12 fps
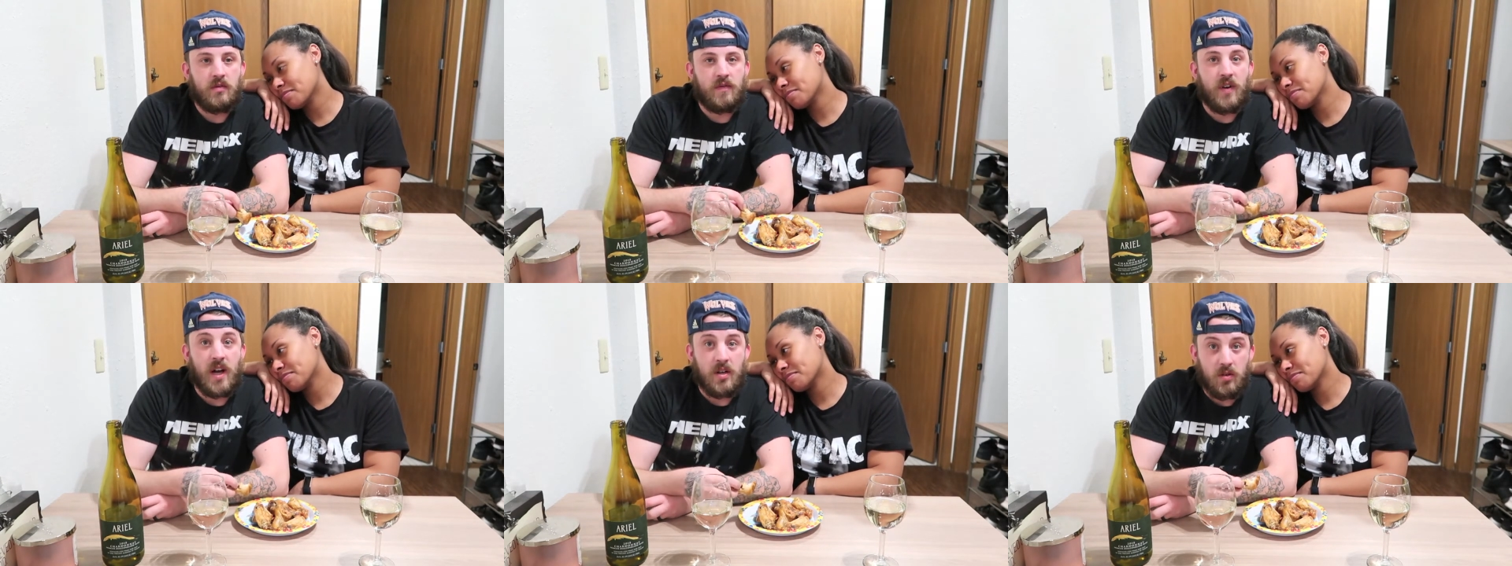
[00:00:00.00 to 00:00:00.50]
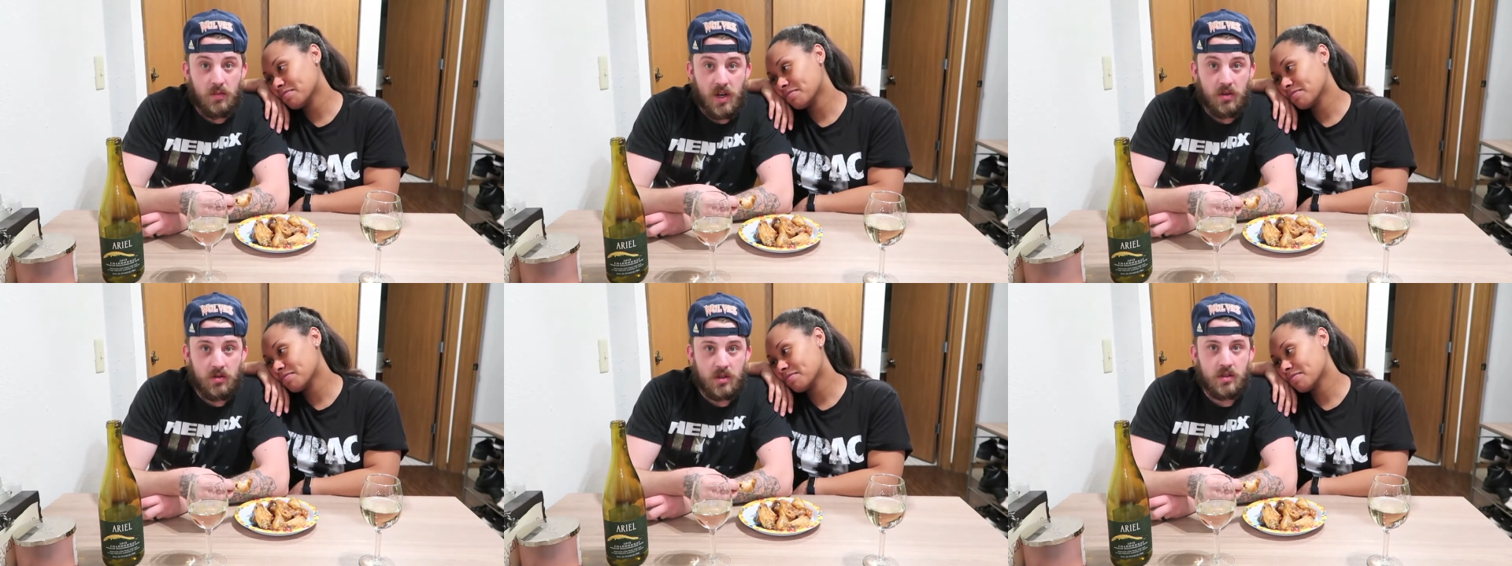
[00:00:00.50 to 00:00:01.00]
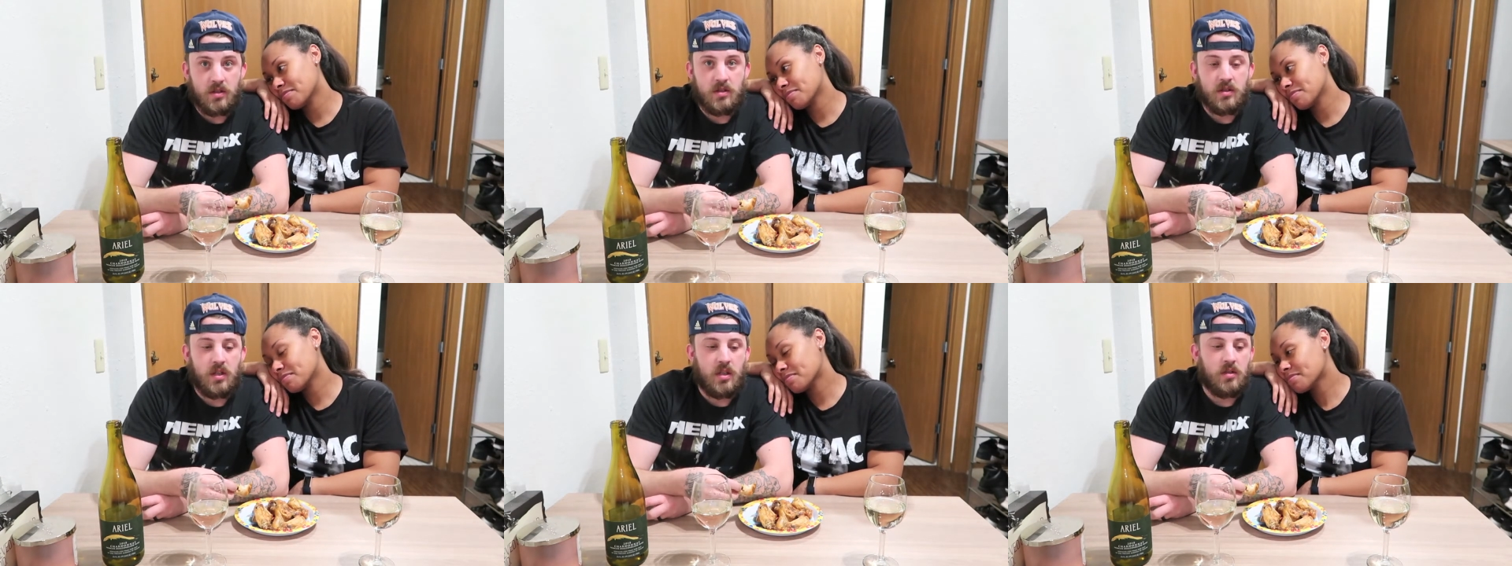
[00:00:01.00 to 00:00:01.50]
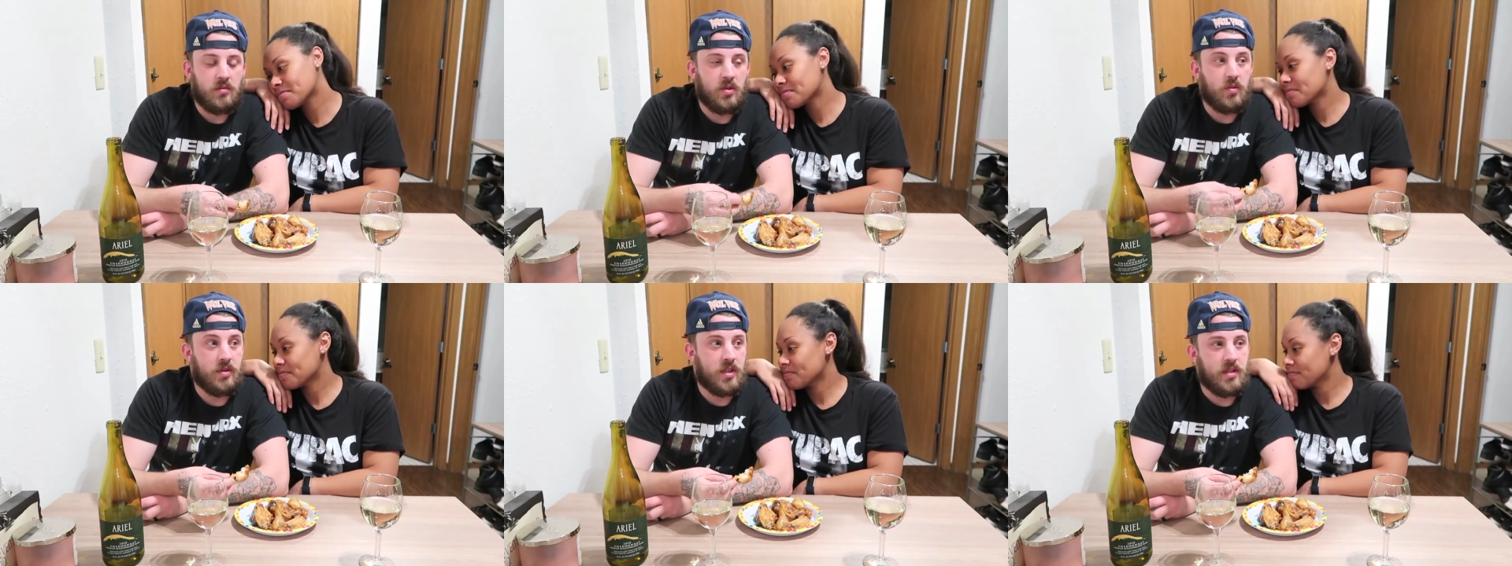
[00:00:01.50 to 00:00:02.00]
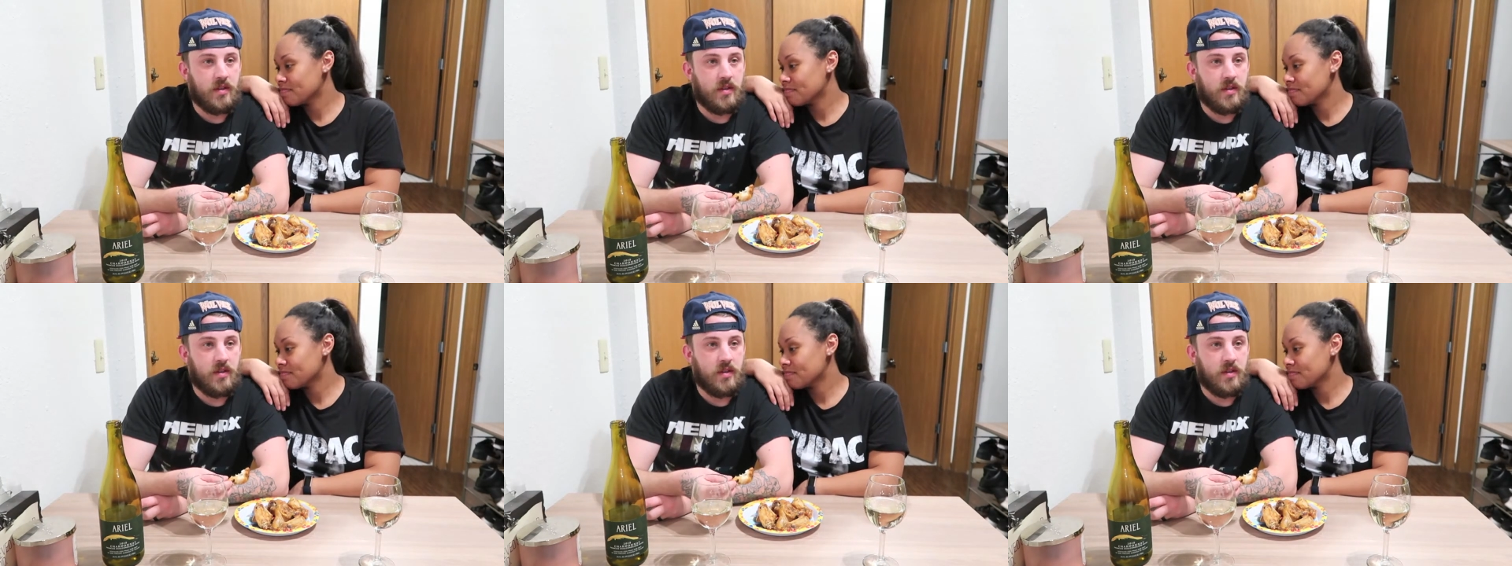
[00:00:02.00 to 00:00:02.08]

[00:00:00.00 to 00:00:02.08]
Speaker 1: find new boundaries. Um, you're with a